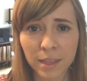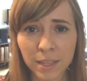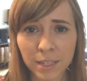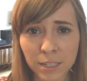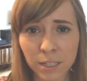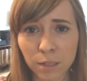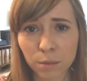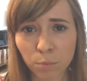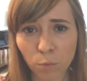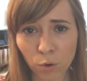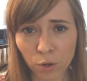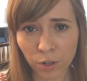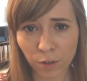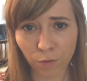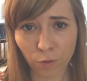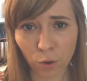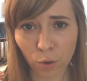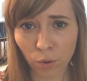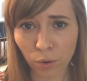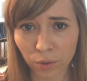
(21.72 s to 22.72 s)
This is more
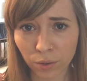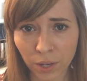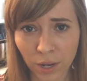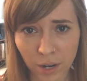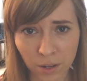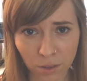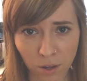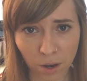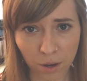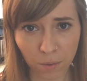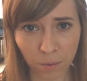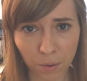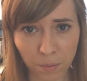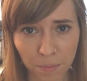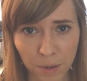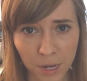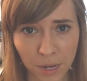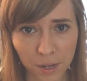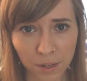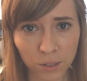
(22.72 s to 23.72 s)
difficult than I thought it would
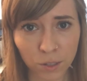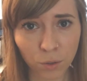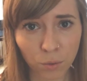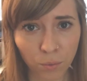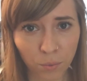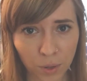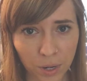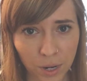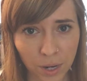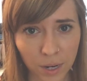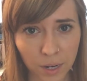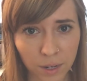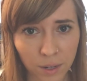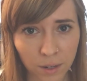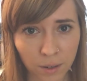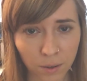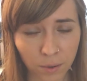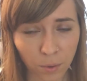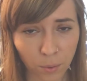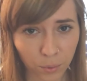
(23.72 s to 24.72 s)
be to read
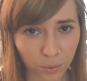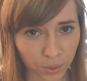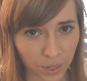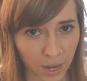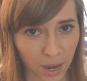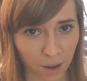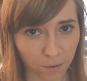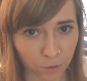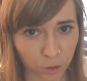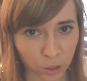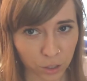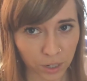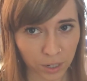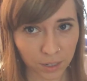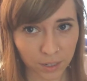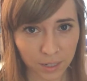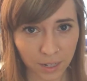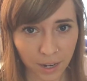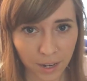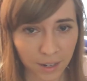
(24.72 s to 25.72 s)
only after
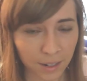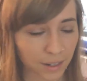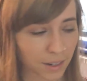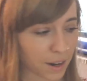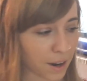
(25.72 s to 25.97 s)
sunset.